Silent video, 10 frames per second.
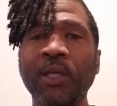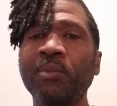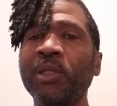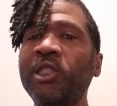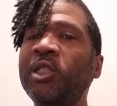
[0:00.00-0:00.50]

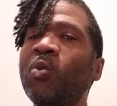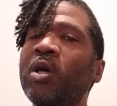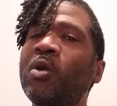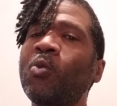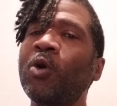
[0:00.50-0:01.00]
But she
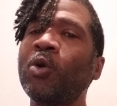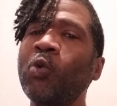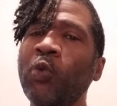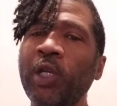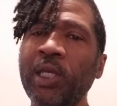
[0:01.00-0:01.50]
wasn't the one who
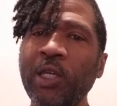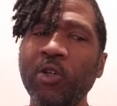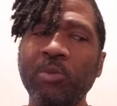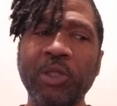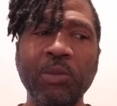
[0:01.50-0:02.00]
really killed
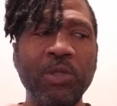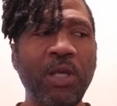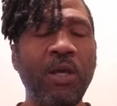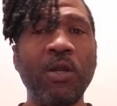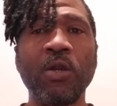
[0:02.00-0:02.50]
him. She was
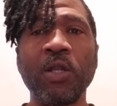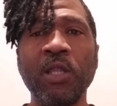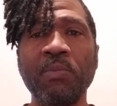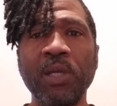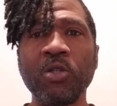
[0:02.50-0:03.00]
under the
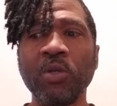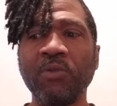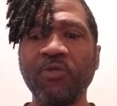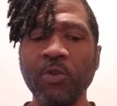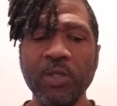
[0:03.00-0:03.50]
mental
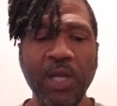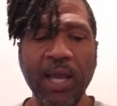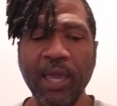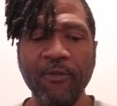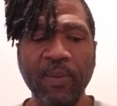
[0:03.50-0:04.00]
influence, and I
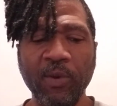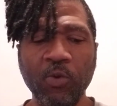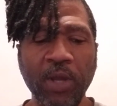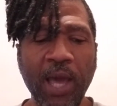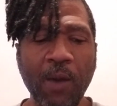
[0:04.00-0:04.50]
can't remember who
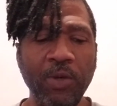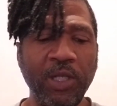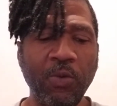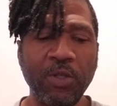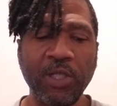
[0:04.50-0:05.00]
the guy was. I
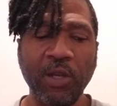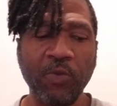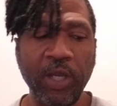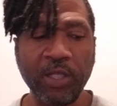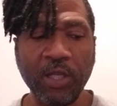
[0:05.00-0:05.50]
want to say the
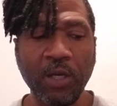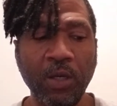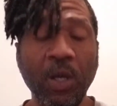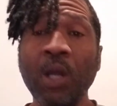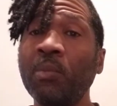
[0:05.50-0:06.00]
Red Skull.